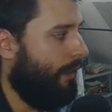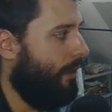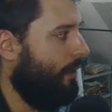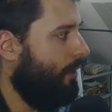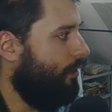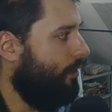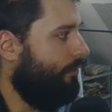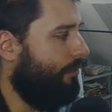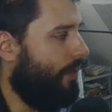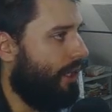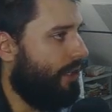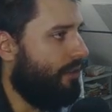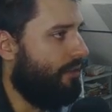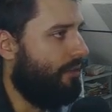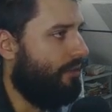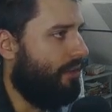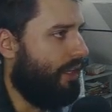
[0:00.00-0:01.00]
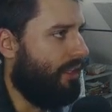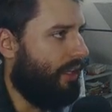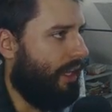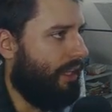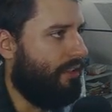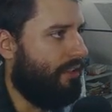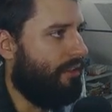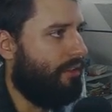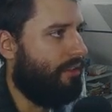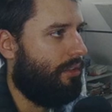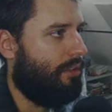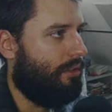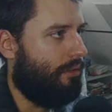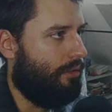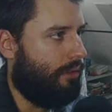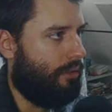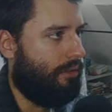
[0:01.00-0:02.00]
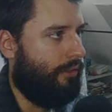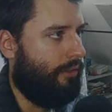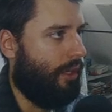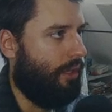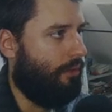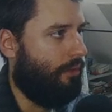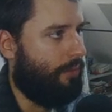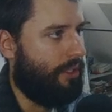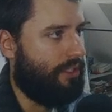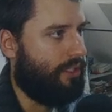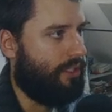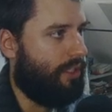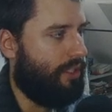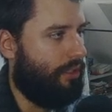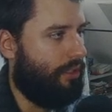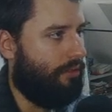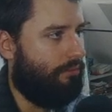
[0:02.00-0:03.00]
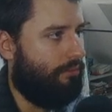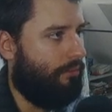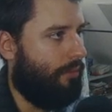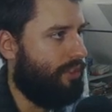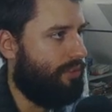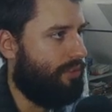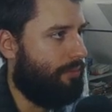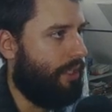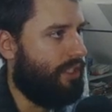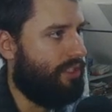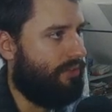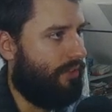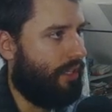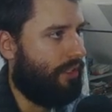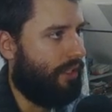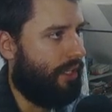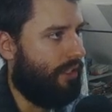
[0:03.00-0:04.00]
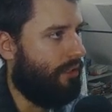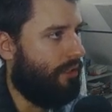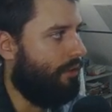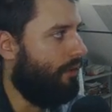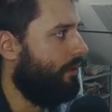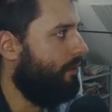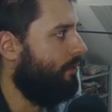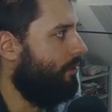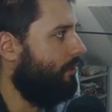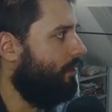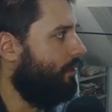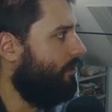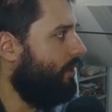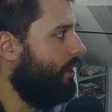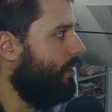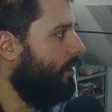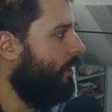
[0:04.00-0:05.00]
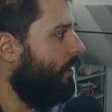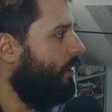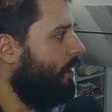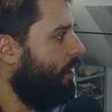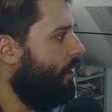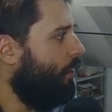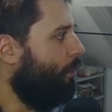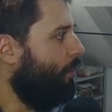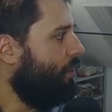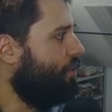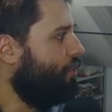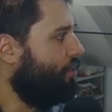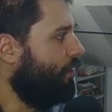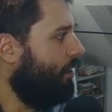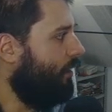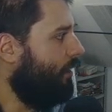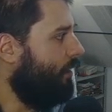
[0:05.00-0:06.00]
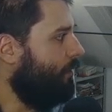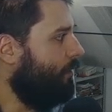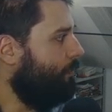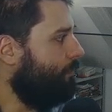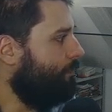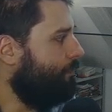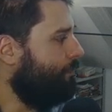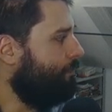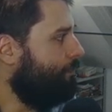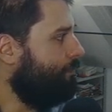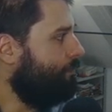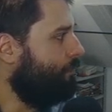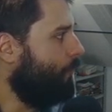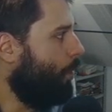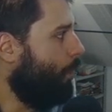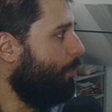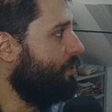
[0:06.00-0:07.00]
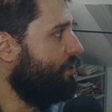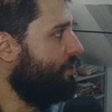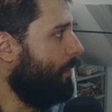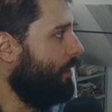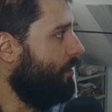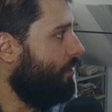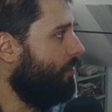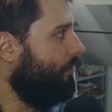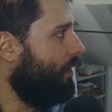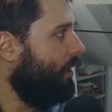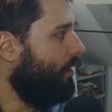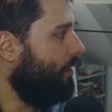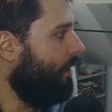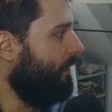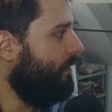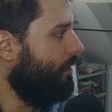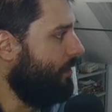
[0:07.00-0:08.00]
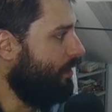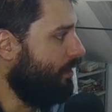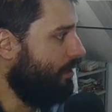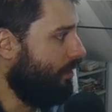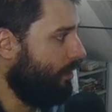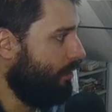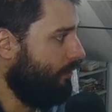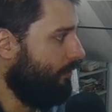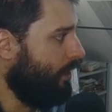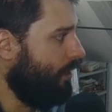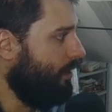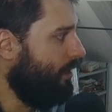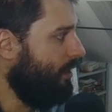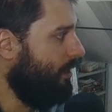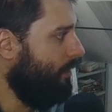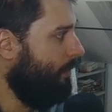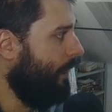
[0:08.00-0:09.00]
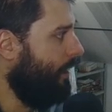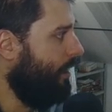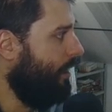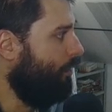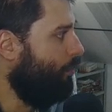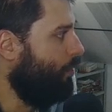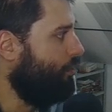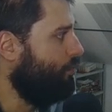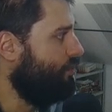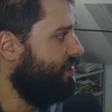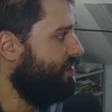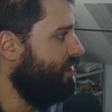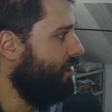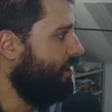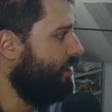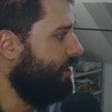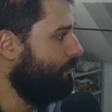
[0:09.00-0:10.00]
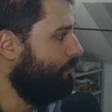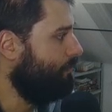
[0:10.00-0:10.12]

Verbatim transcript: find and edit dot file, basically, space find edit dot, dot file, which um, opens my dot file. And the dot file here, what you see here,